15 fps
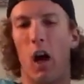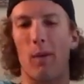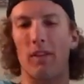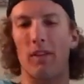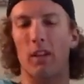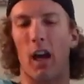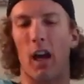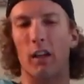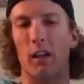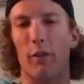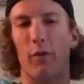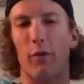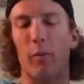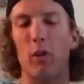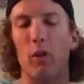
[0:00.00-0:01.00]
it's got to
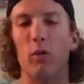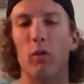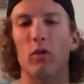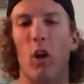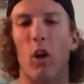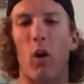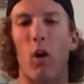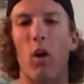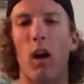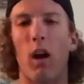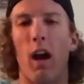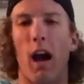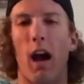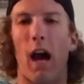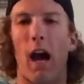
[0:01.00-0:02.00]
come from you. So
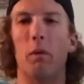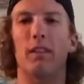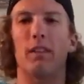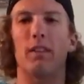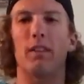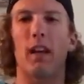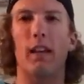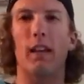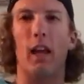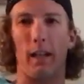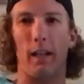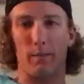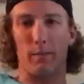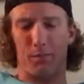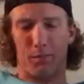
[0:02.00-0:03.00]
I would say,
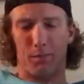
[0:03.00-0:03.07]
like,